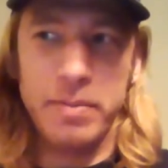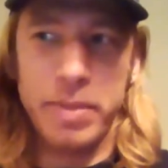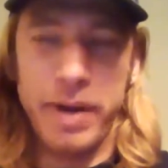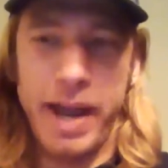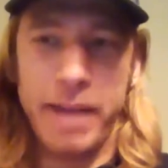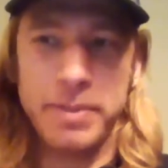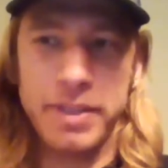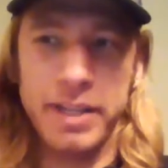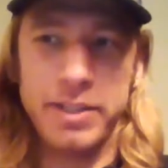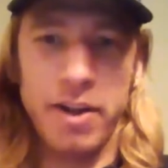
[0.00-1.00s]

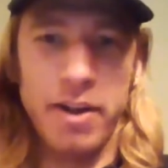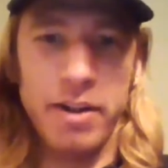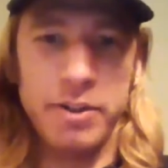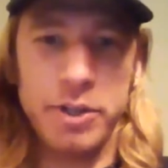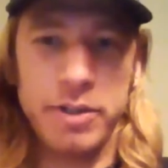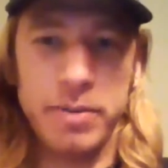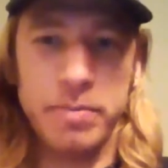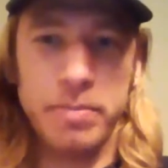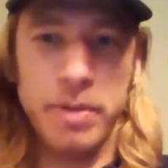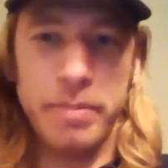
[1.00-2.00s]
perhaps it's all just
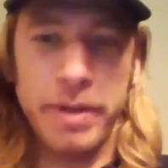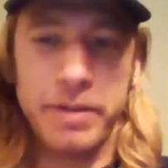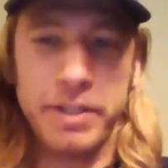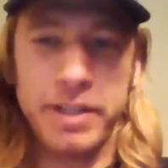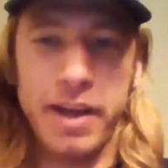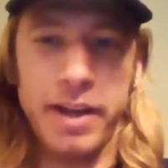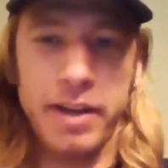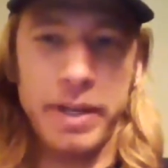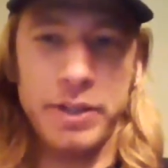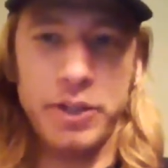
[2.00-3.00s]
a big facade and a
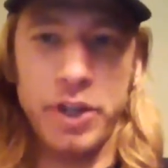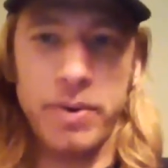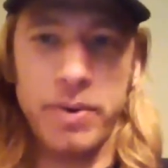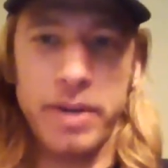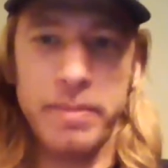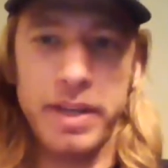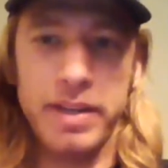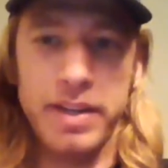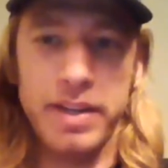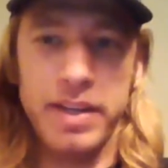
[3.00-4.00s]
big joke. I
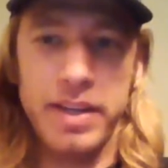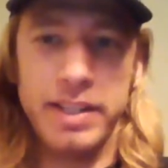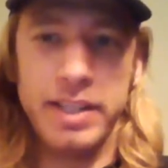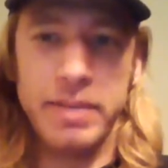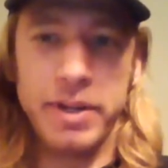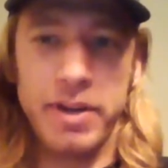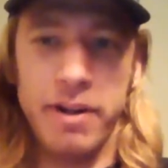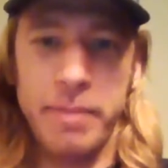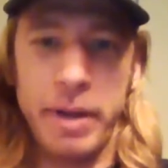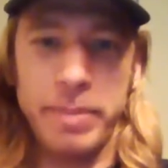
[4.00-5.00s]
mean, it seems like
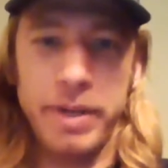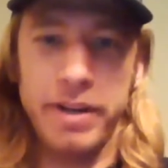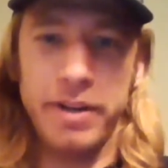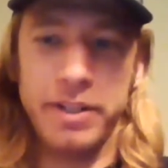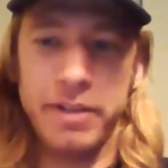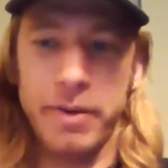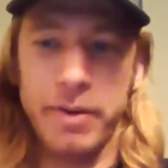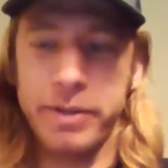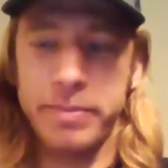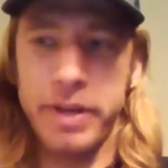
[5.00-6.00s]
all of my peers have
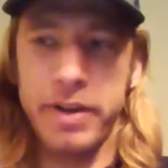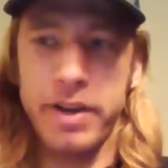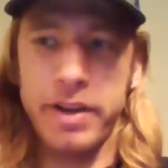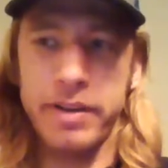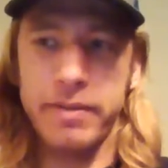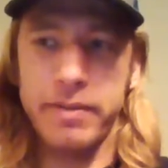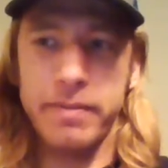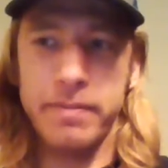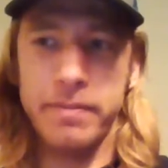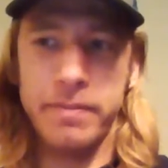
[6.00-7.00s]
always been
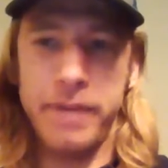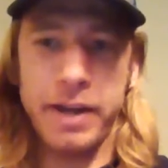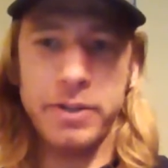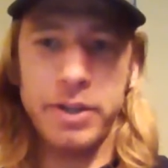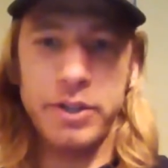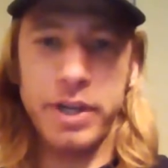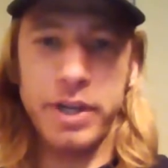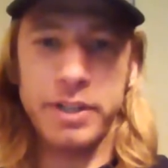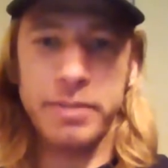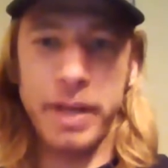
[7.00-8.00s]
on factory
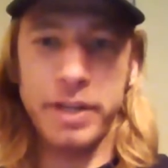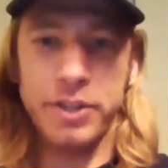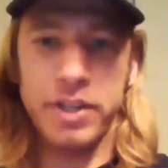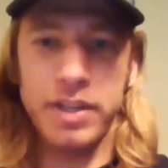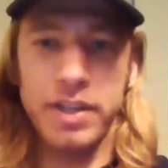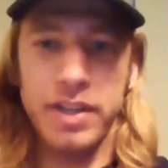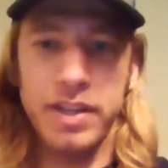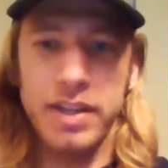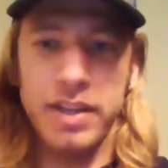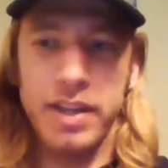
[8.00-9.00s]
trick suspension,
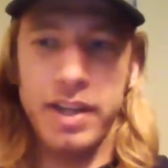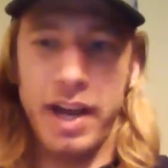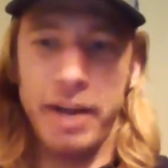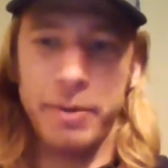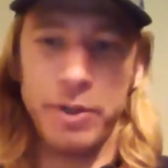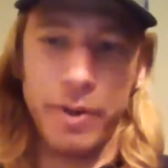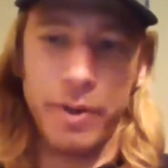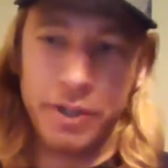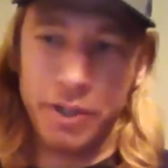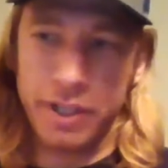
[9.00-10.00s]
and I was
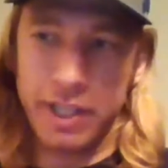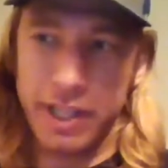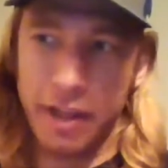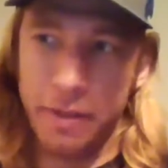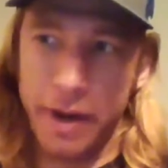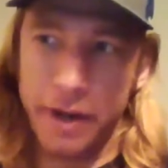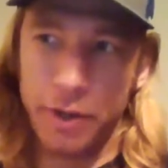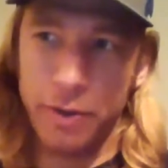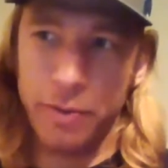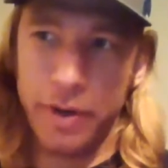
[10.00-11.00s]
always just at that
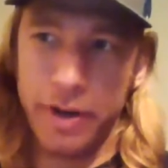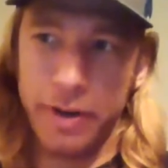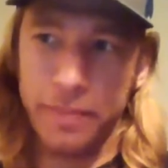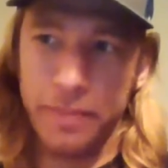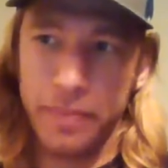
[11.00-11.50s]
threshold where